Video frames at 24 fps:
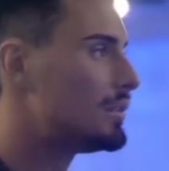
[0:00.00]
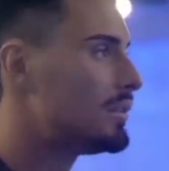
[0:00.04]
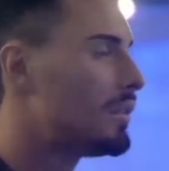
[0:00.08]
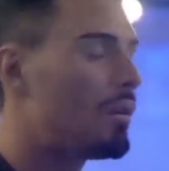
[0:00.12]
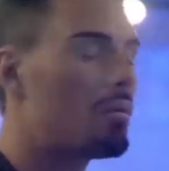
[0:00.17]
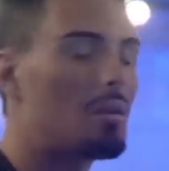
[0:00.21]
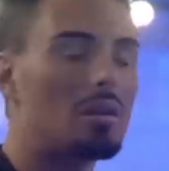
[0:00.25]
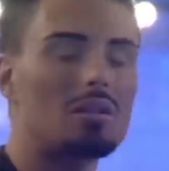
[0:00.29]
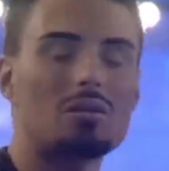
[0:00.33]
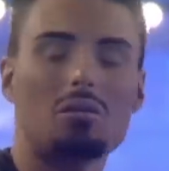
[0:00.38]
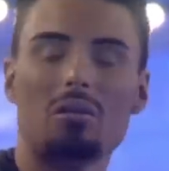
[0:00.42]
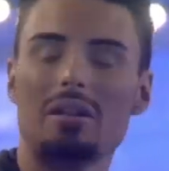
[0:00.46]
I
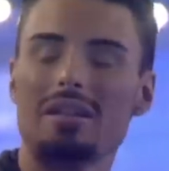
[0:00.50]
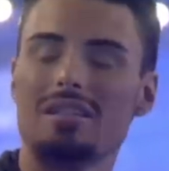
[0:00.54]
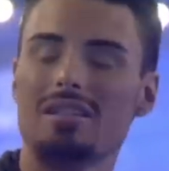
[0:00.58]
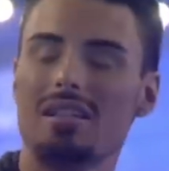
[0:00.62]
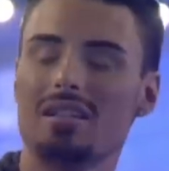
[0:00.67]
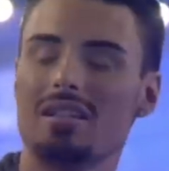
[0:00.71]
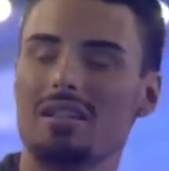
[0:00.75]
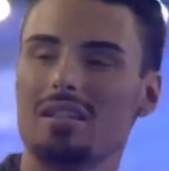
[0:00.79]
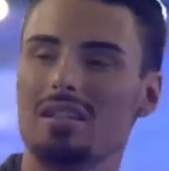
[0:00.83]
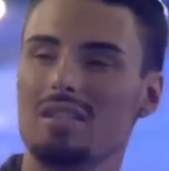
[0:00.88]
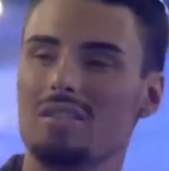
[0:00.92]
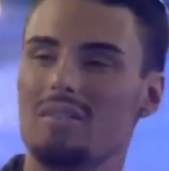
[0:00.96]
wonder what he
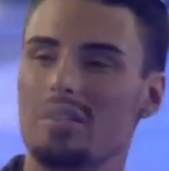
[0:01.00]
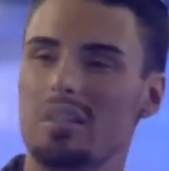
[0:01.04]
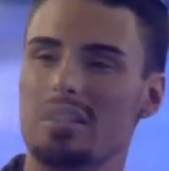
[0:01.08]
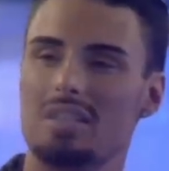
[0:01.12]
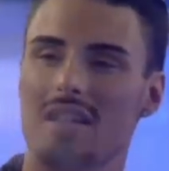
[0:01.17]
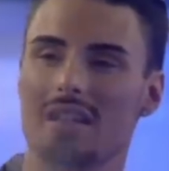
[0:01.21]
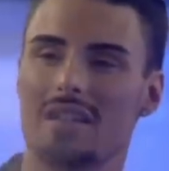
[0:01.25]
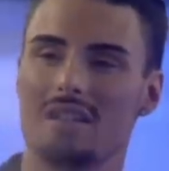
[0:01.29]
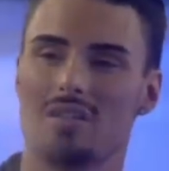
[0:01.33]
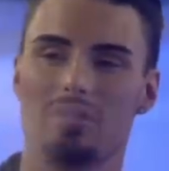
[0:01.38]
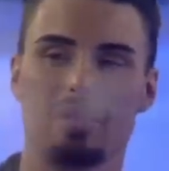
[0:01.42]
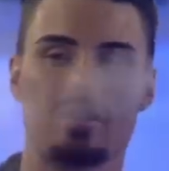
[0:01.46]
said in his
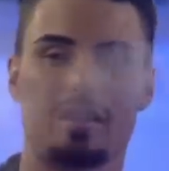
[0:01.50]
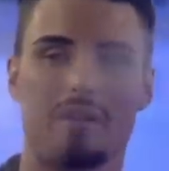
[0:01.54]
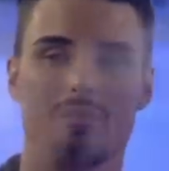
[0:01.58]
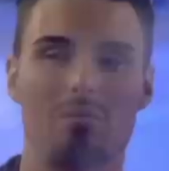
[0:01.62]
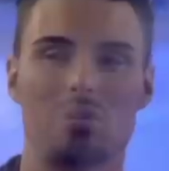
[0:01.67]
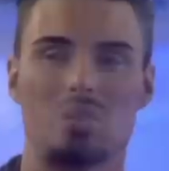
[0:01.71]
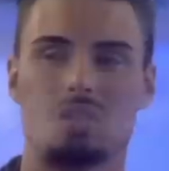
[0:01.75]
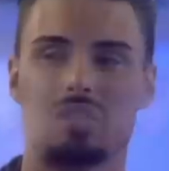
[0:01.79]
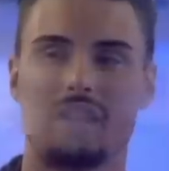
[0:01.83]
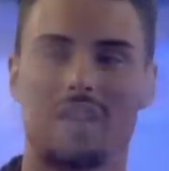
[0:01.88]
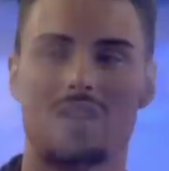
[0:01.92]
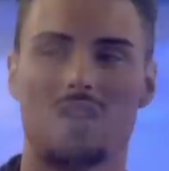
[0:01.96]
VT for them
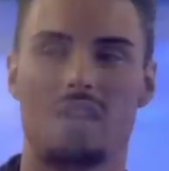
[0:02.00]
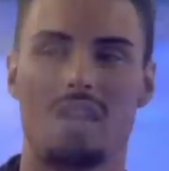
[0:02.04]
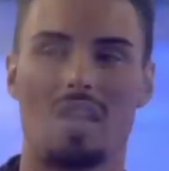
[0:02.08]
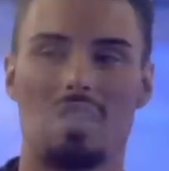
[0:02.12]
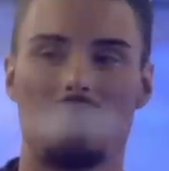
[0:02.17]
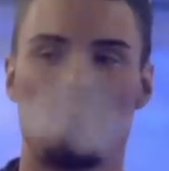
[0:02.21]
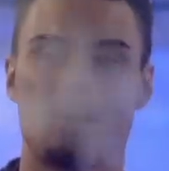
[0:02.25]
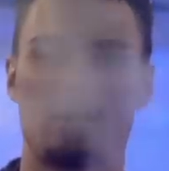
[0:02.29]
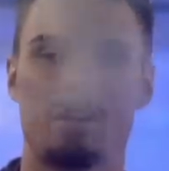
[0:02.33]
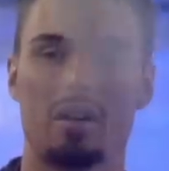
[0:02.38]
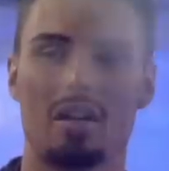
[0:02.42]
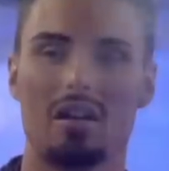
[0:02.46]
to say that.
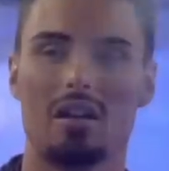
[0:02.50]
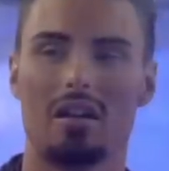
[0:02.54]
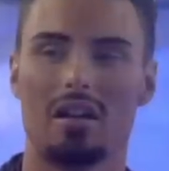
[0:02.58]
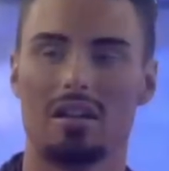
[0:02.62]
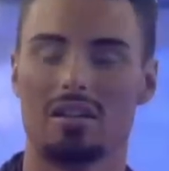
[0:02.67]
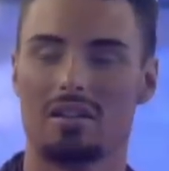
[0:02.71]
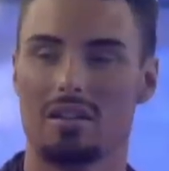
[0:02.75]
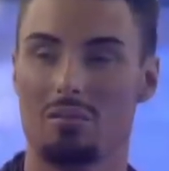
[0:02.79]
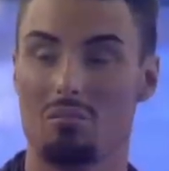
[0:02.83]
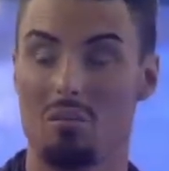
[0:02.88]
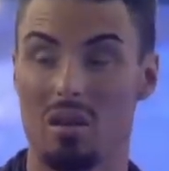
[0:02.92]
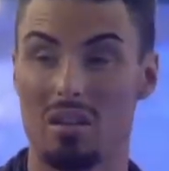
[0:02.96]

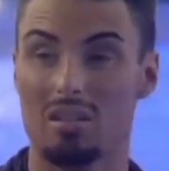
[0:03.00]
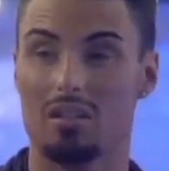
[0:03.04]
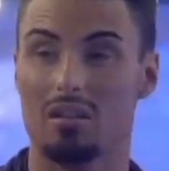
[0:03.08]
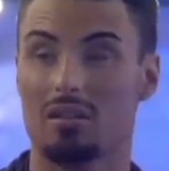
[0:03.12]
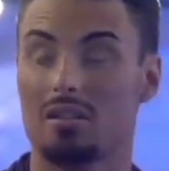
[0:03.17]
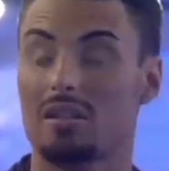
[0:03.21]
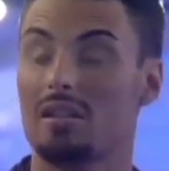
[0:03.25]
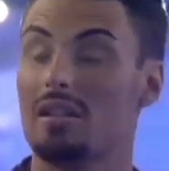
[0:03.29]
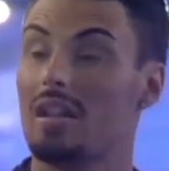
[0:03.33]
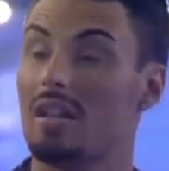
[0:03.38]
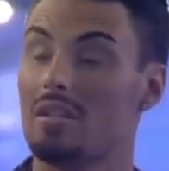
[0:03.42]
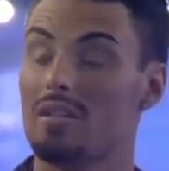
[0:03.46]
Because he must,
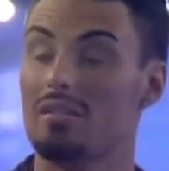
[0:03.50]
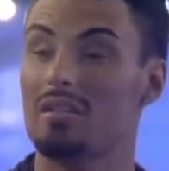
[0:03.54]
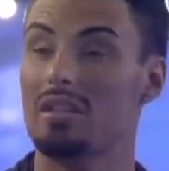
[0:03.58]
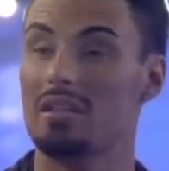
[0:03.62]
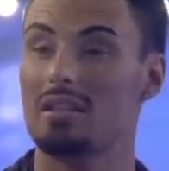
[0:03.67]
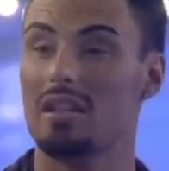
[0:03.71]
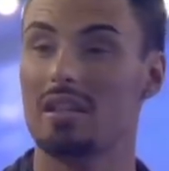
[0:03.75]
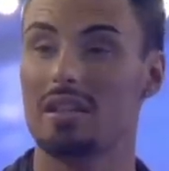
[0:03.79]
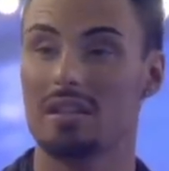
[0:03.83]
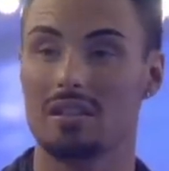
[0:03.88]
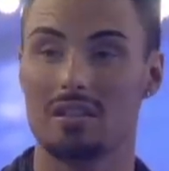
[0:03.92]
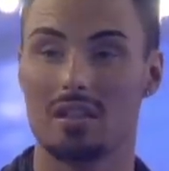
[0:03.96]
because the only
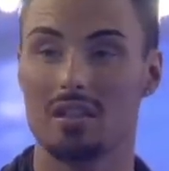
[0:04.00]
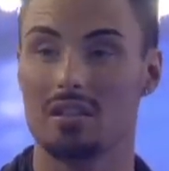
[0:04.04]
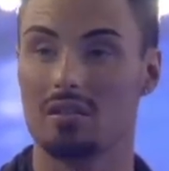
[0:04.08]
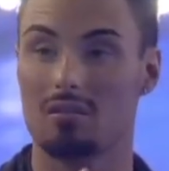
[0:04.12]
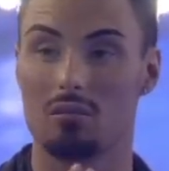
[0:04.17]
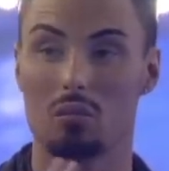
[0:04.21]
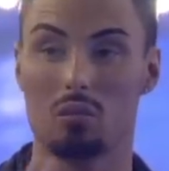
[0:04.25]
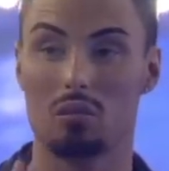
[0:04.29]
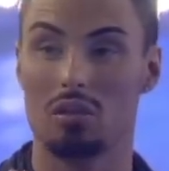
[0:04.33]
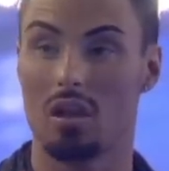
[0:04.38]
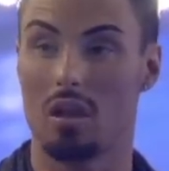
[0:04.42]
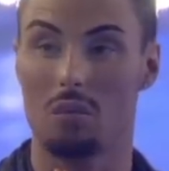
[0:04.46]
VTs that
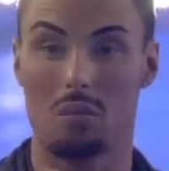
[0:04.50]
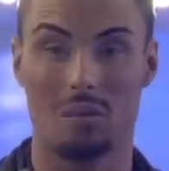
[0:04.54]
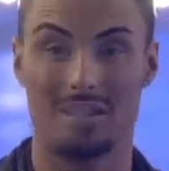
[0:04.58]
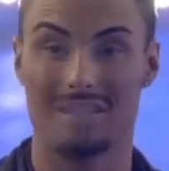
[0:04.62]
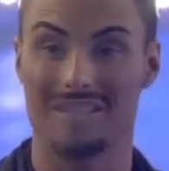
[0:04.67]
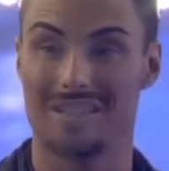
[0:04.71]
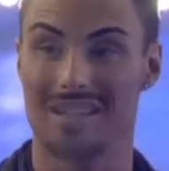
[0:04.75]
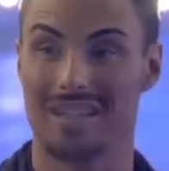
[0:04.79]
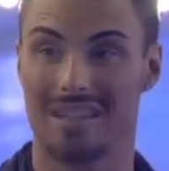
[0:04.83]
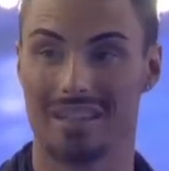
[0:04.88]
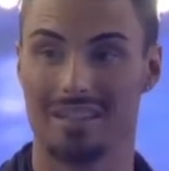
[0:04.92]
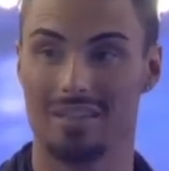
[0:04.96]
no one's
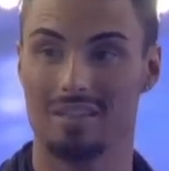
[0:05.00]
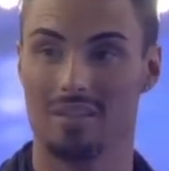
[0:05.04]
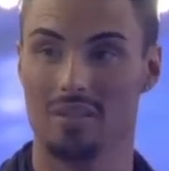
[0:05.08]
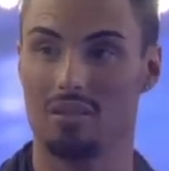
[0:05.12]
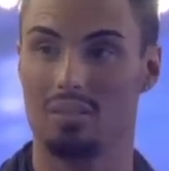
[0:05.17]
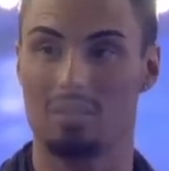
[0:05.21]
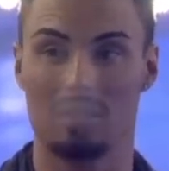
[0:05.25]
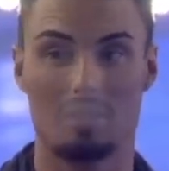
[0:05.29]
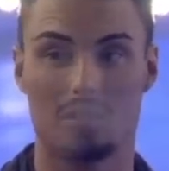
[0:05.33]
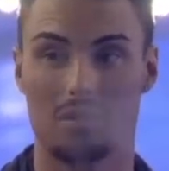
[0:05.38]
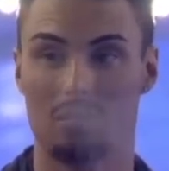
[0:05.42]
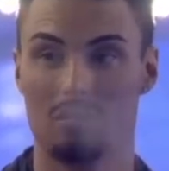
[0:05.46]
seen or
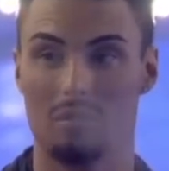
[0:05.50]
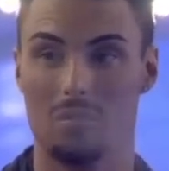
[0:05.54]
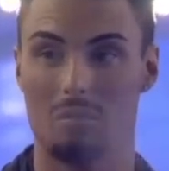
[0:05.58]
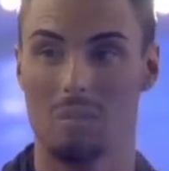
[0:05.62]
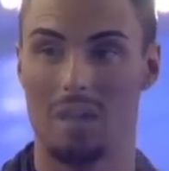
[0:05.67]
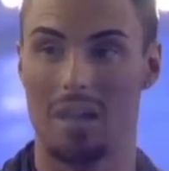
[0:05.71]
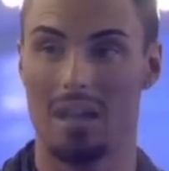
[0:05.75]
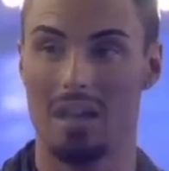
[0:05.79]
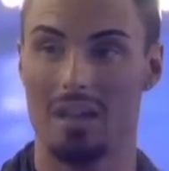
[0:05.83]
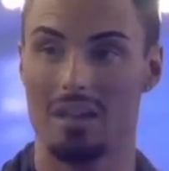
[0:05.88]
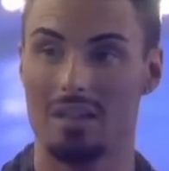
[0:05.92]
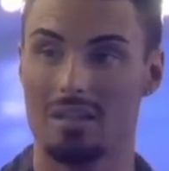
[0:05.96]
can talk
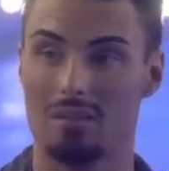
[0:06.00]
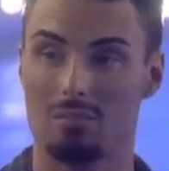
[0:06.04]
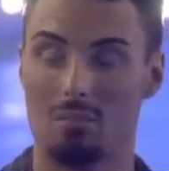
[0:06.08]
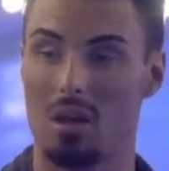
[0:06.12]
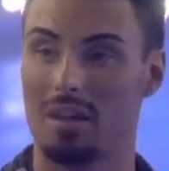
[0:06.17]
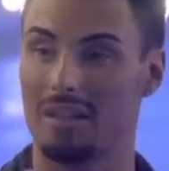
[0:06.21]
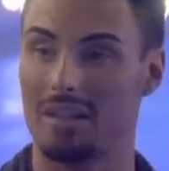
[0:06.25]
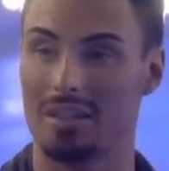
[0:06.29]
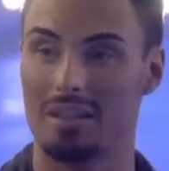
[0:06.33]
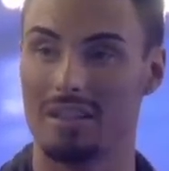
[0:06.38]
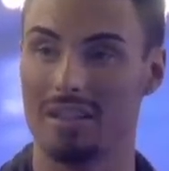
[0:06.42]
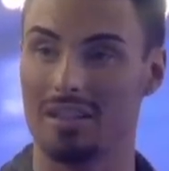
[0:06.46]
about is
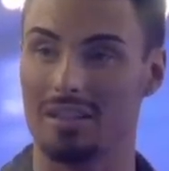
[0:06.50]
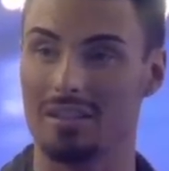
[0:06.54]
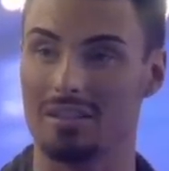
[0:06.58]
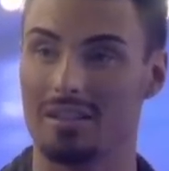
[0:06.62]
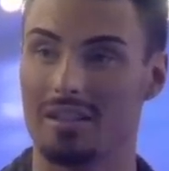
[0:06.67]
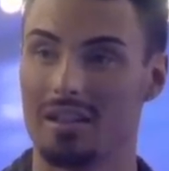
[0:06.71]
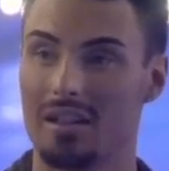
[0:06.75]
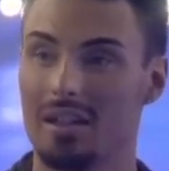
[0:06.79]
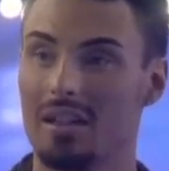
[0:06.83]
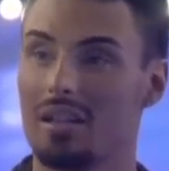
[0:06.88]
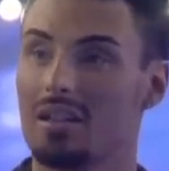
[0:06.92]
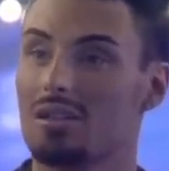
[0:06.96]
mine and his.
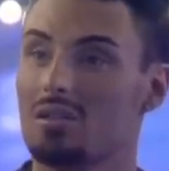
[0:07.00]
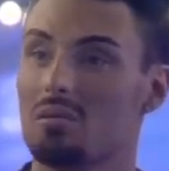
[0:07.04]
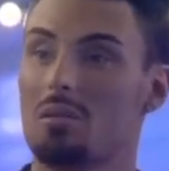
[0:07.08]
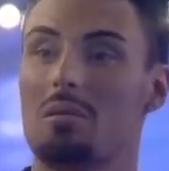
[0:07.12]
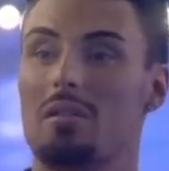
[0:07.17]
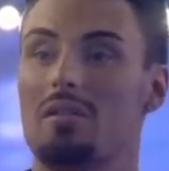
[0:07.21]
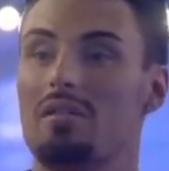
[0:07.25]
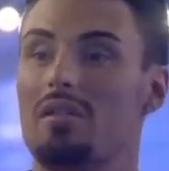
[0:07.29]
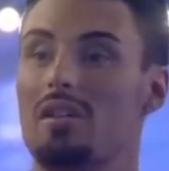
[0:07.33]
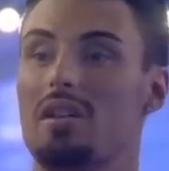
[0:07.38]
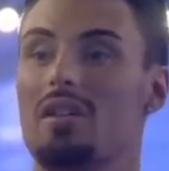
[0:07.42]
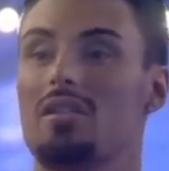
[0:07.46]
Because we were
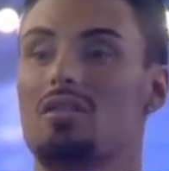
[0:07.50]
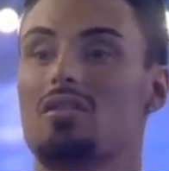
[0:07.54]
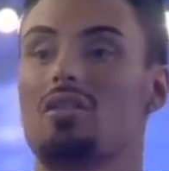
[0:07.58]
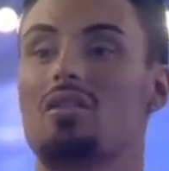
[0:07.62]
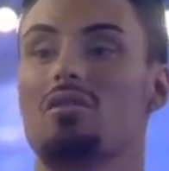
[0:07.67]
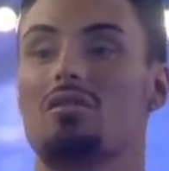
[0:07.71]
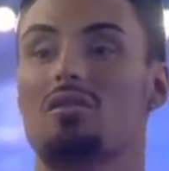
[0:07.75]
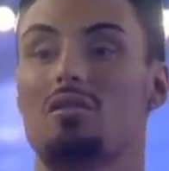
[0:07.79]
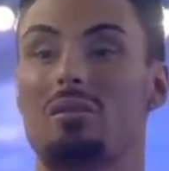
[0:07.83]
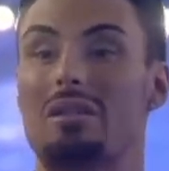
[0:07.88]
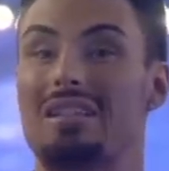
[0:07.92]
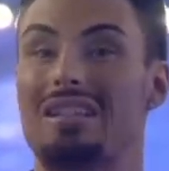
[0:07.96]
the first two,
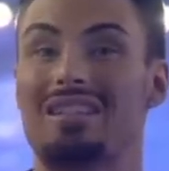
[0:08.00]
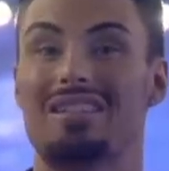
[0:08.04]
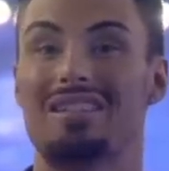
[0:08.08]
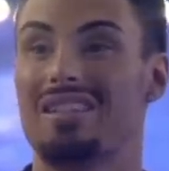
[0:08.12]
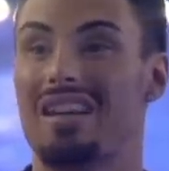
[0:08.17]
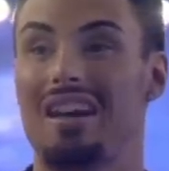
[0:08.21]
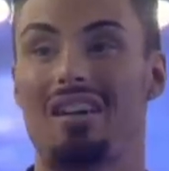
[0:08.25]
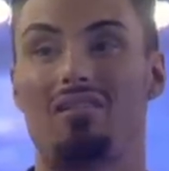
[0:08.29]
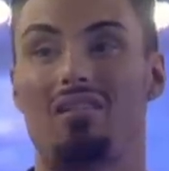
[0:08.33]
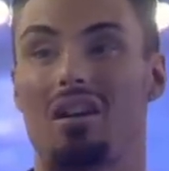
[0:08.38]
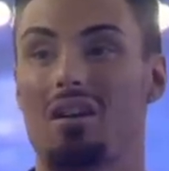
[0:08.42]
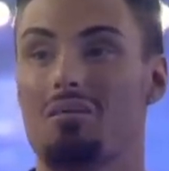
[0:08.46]
so we didn't see
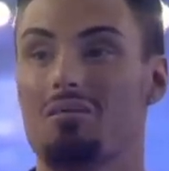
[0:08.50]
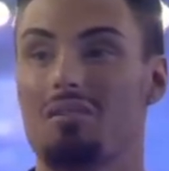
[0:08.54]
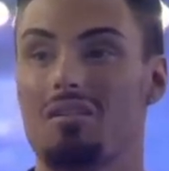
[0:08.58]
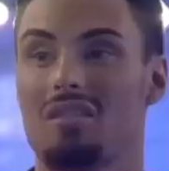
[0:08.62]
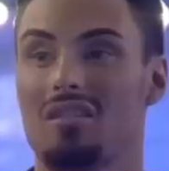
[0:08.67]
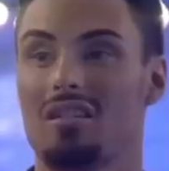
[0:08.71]
our own.